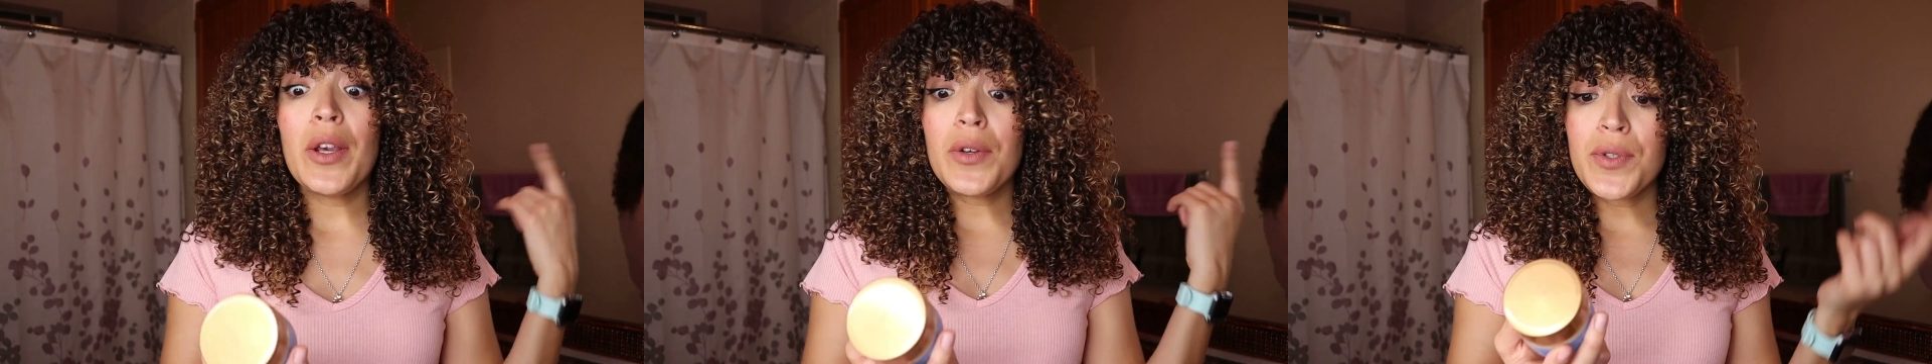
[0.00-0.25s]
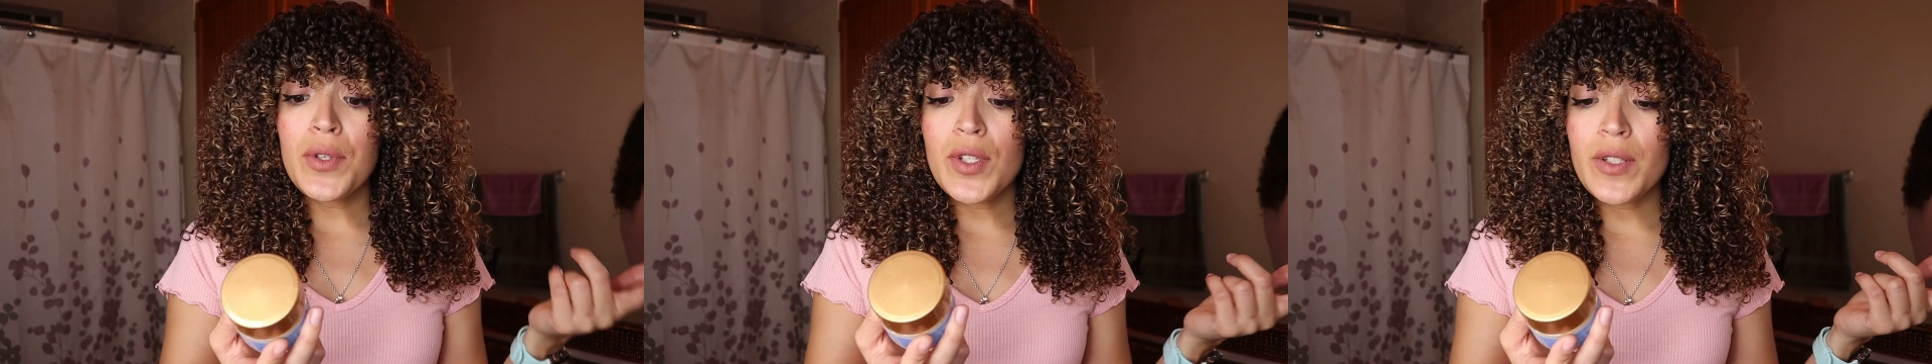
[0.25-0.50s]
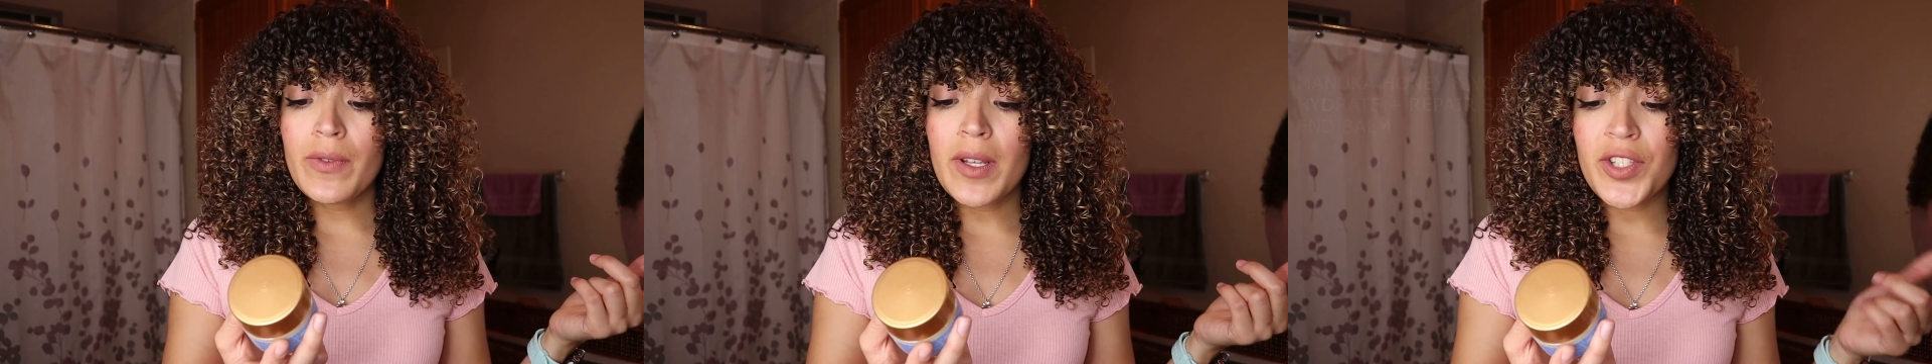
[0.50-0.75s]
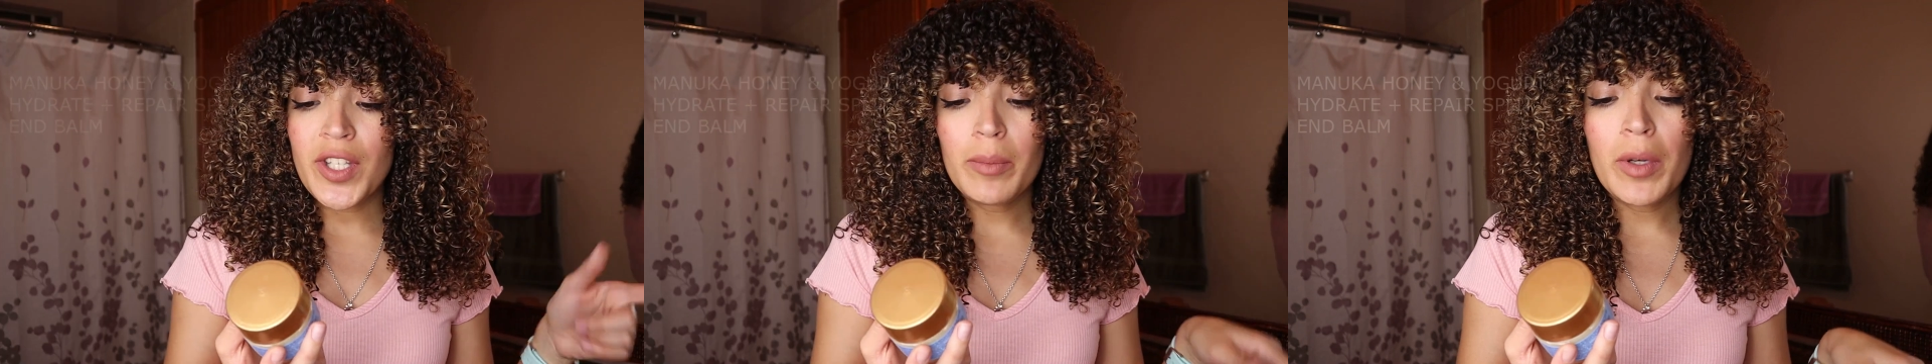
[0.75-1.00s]
I also use from
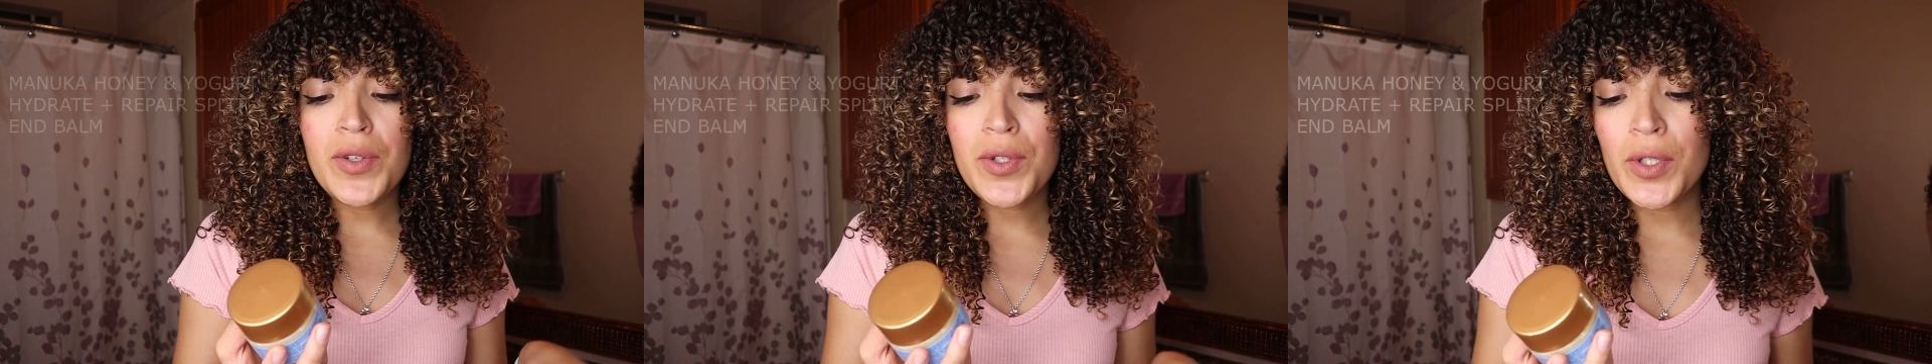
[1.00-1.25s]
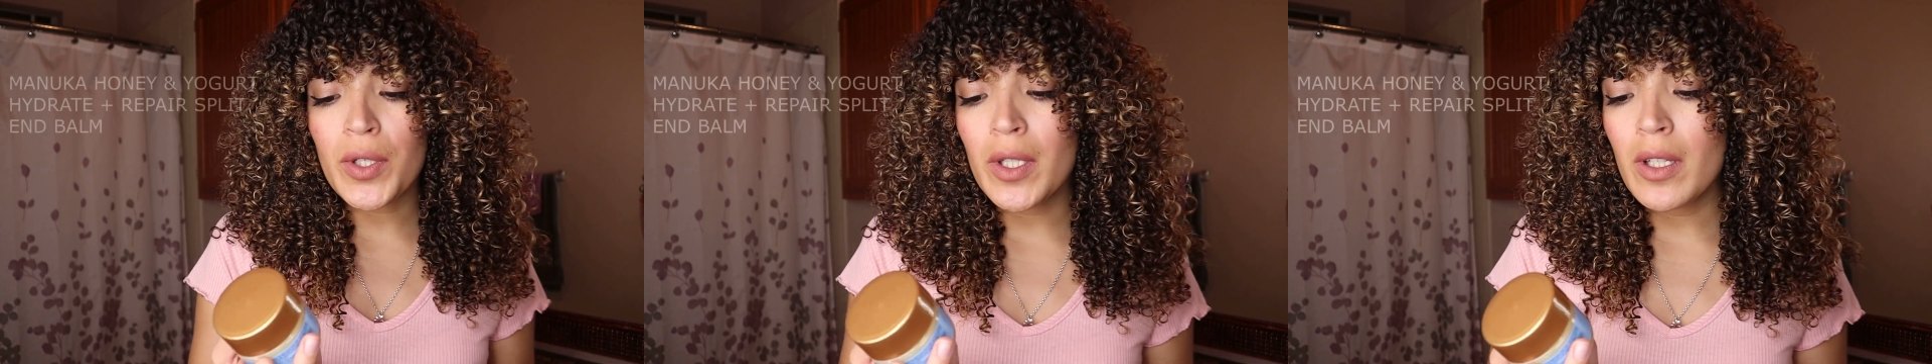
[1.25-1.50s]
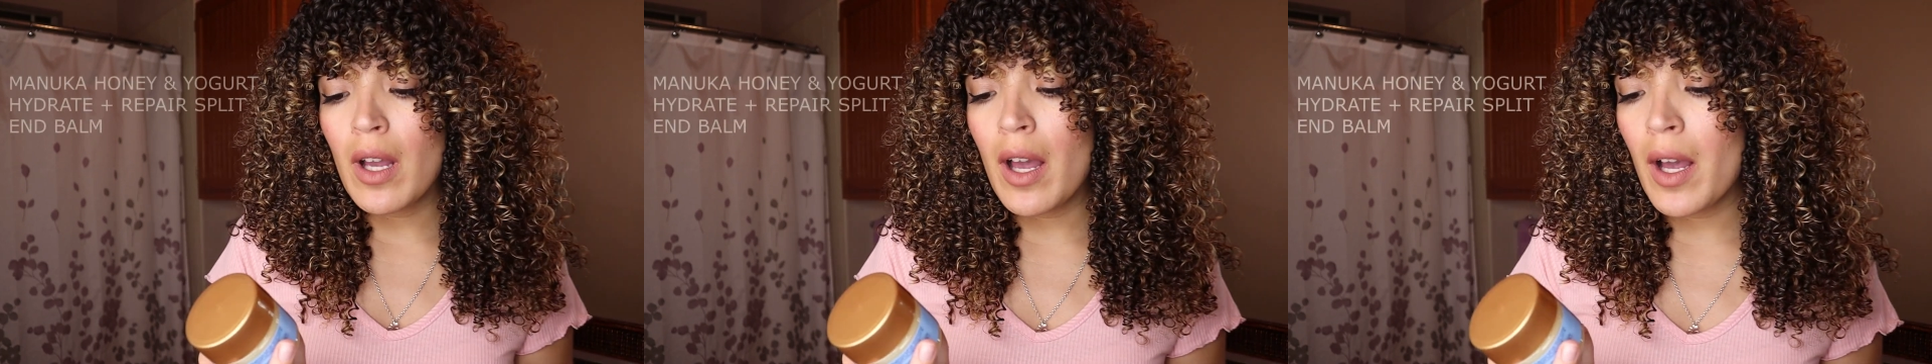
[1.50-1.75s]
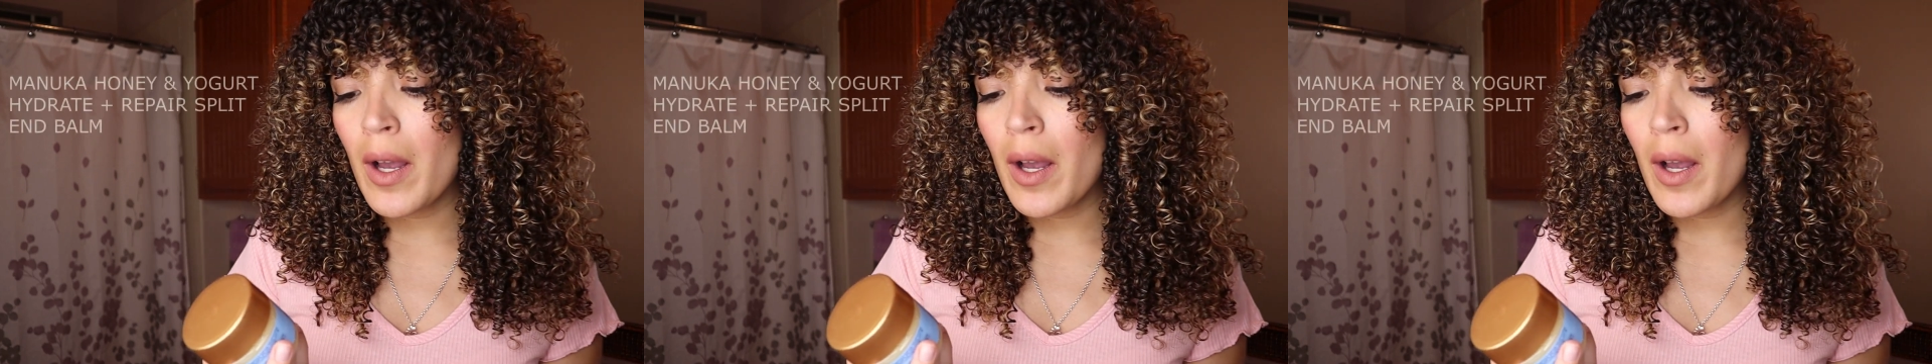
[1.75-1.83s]
the Shea Moisture